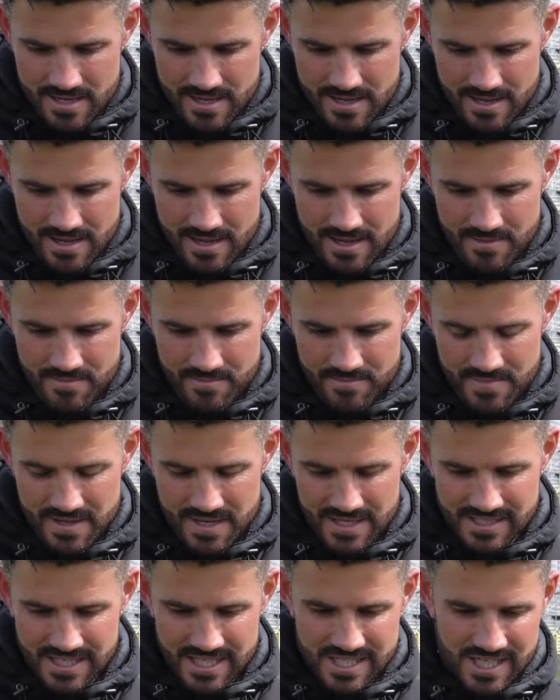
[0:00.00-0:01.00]

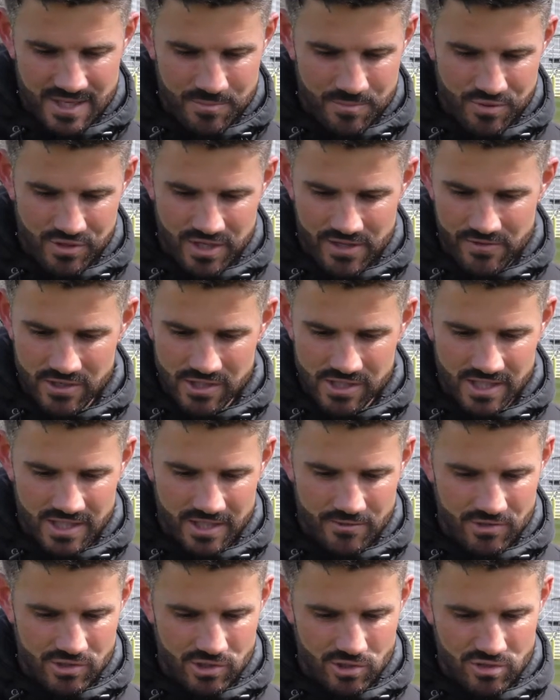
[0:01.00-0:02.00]
As I said previously,
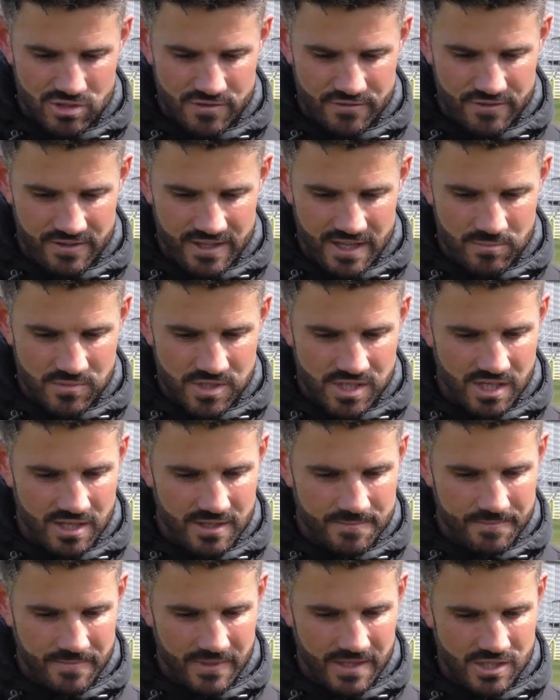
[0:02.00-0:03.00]
the results are for them
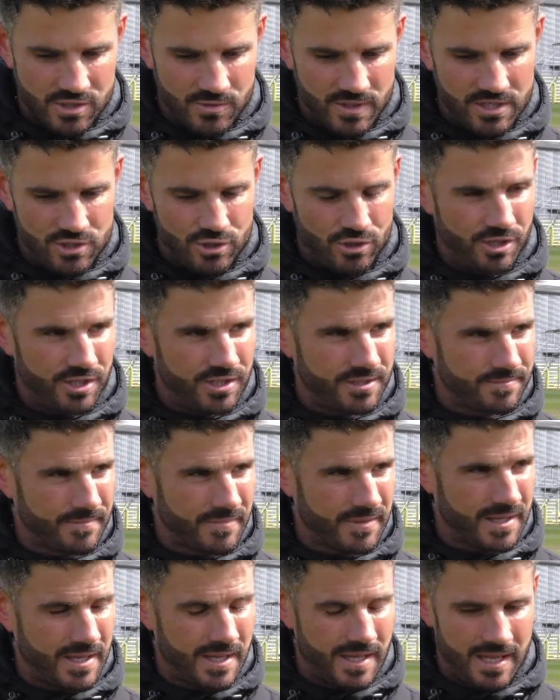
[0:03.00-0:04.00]
to enjoy.
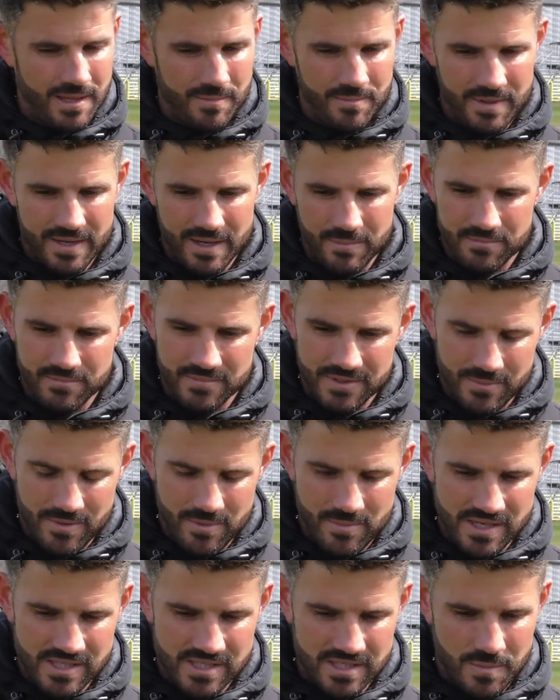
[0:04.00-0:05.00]
But I'm
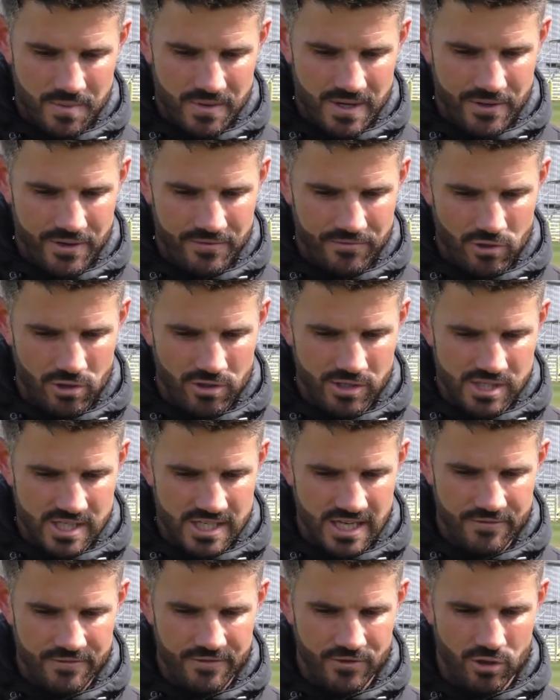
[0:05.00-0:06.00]
immensely proud of all the
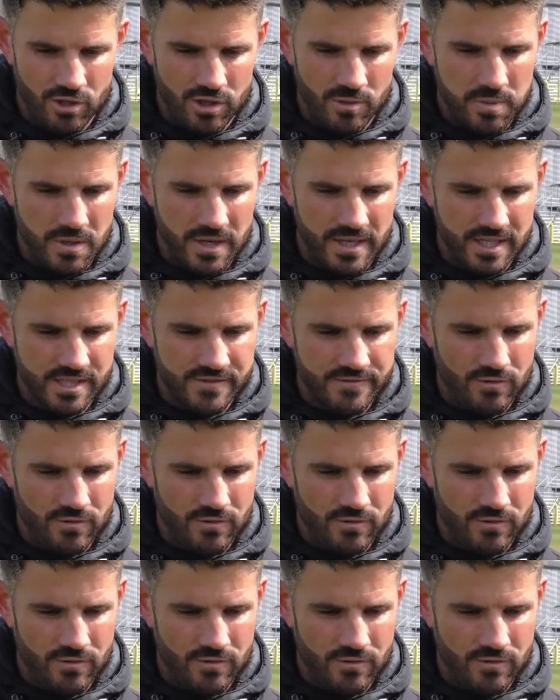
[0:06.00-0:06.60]
staff and all the players